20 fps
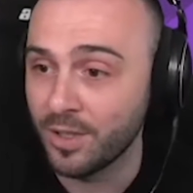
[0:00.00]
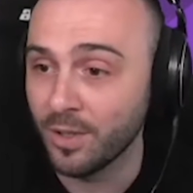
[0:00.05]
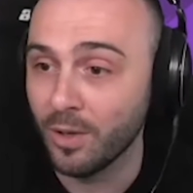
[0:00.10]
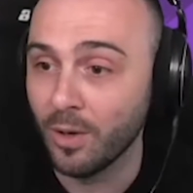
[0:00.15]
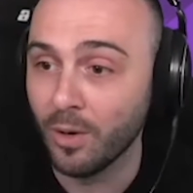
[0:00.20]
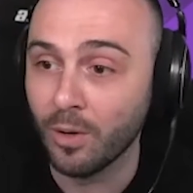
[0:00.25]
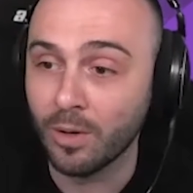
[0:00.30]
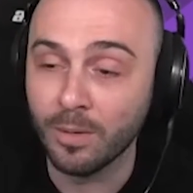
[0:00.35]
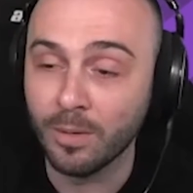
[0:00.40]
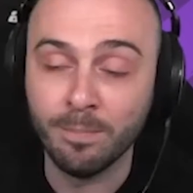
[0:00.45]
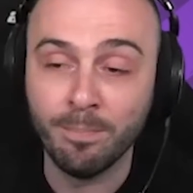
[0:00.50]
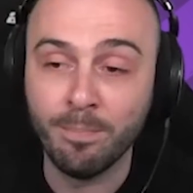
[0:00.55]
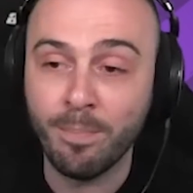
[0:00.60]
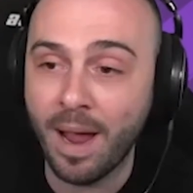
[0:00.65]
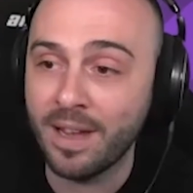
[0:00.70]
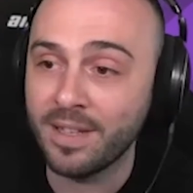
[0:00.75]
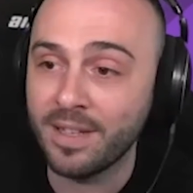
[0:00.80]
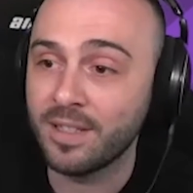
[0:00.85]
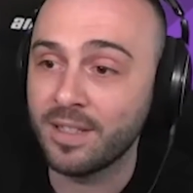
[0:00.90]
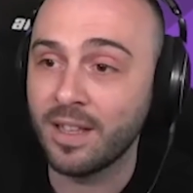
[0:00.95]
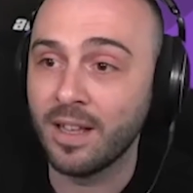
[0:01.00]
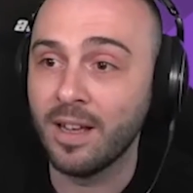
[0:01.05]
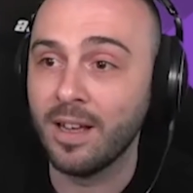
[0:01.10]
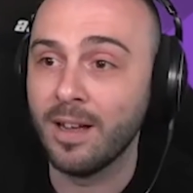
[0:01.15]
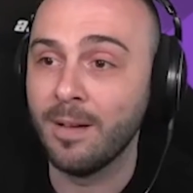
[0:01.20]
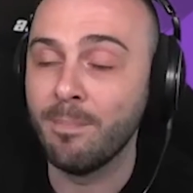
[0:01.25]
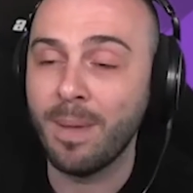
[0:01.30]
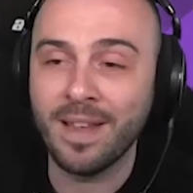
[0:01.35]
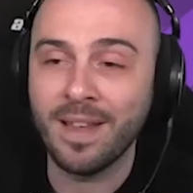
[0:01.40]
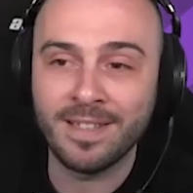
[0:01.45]
or best
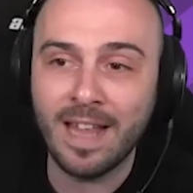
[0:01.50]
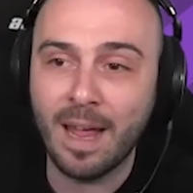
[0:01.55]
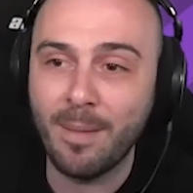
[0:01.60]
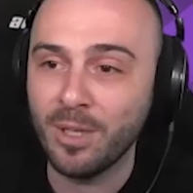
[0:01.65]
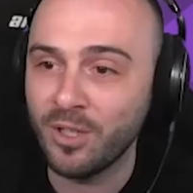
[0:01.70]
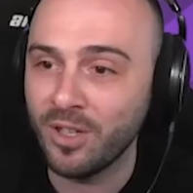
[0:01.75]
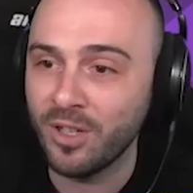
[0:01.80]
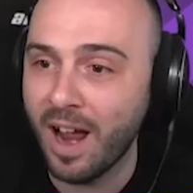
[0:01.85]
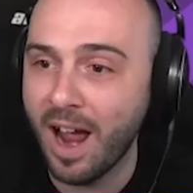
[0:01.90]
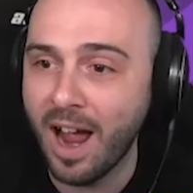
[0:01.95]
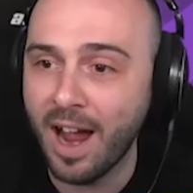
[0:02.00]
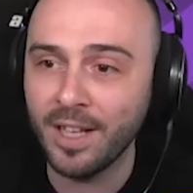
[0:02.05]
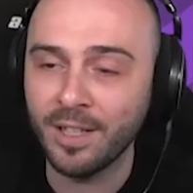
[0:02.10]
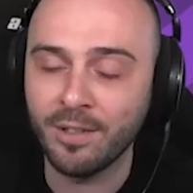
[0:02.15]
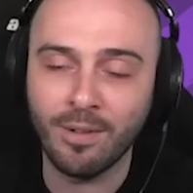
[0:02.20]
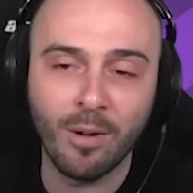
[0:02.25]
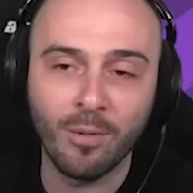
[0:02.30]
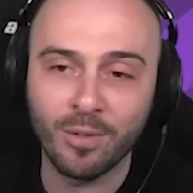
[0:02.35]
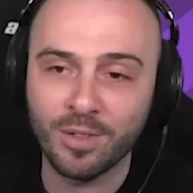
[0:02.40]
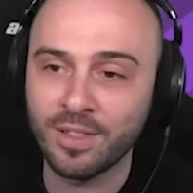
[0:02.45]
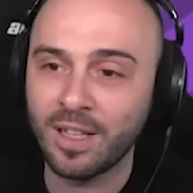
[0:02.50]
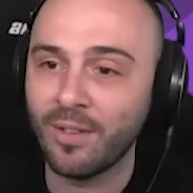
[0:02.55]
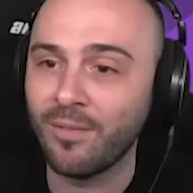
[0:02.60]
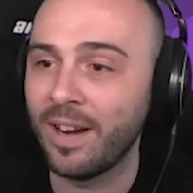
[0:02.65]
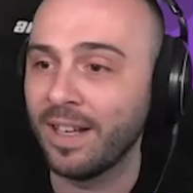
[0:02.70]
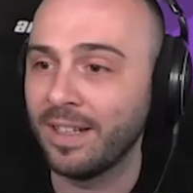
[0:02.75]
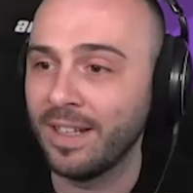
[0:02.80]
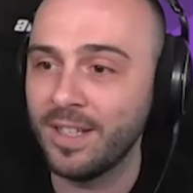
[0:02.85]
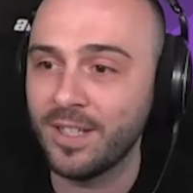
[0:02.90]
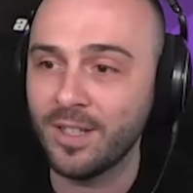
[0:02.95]
damage in Hydra or stuff
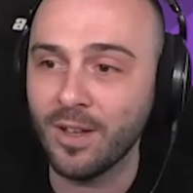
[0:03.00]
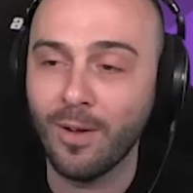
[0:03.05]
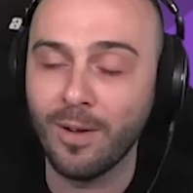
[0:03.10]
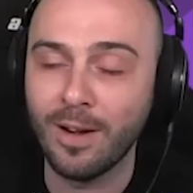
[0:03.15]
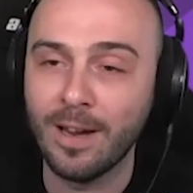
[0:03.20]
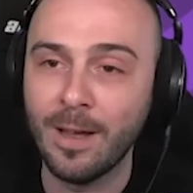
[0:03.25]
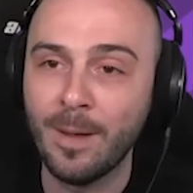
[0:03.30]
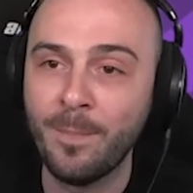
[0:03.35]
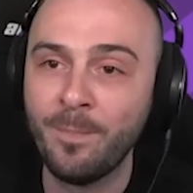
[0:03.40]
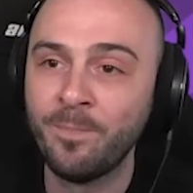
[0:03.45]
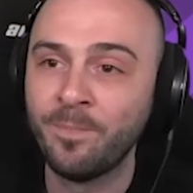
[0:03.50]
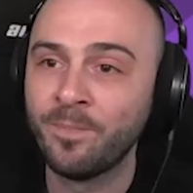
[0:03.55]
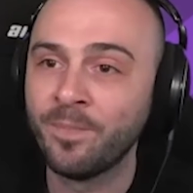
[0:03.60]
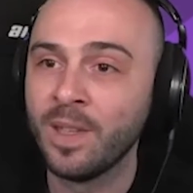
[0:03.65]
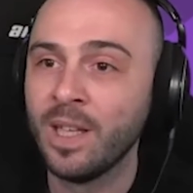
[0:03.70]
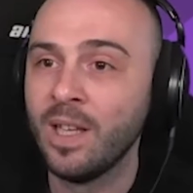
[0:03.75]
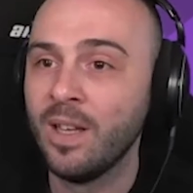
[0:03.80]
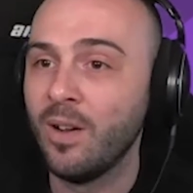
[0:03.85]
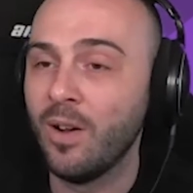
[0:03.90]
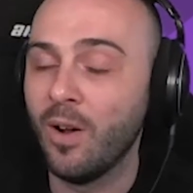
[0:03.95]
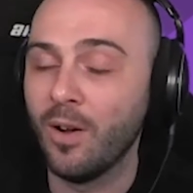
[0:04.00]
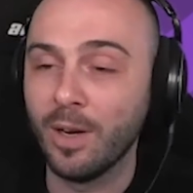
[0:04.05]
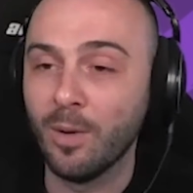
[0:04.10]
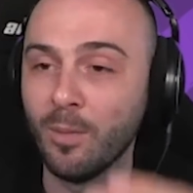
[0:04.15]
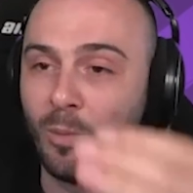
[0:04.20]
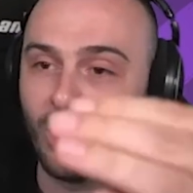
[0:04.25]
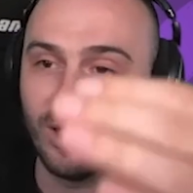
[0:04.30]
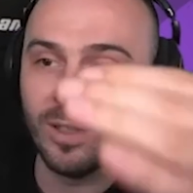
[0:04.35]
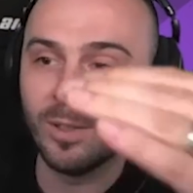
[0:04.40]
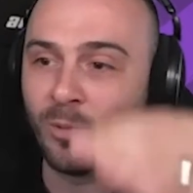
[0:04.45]
like this on a
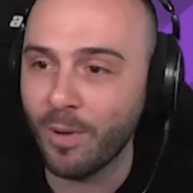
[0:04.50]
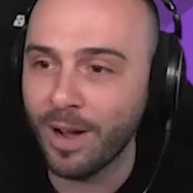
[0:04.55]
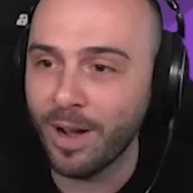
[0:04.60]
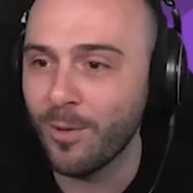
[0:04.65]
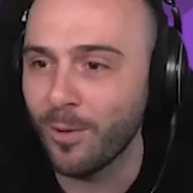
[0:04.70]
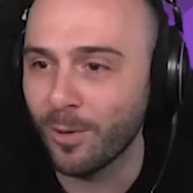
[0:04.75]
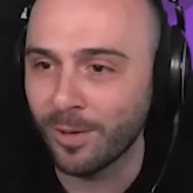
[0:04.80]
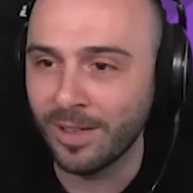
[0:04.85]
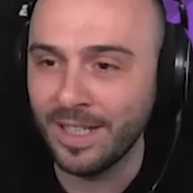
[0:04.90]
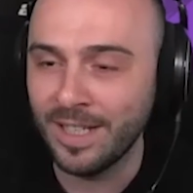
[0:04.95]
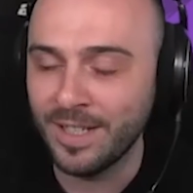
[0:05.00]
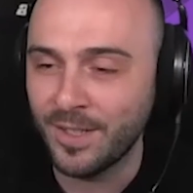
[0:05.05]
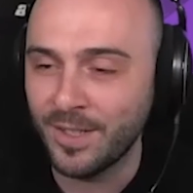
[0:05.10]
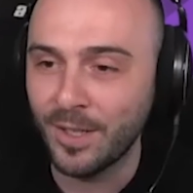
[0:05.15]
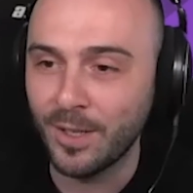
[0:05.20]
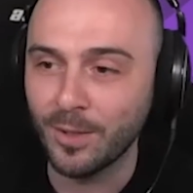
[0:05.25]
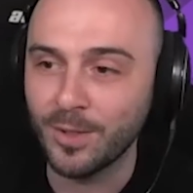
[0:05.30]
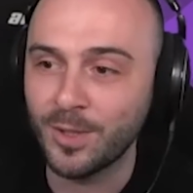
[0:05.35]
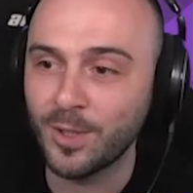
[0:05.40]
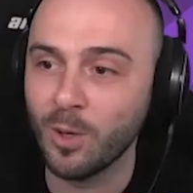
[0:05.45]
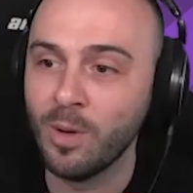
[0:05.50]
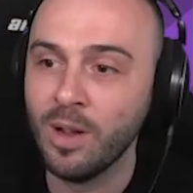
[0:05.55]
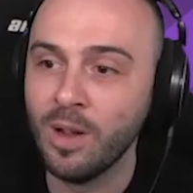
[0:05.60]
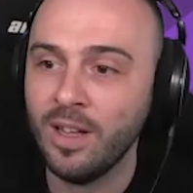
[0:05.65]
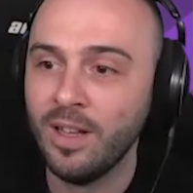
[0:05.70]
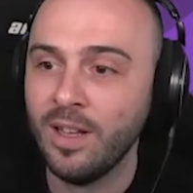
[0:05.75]
world record list, so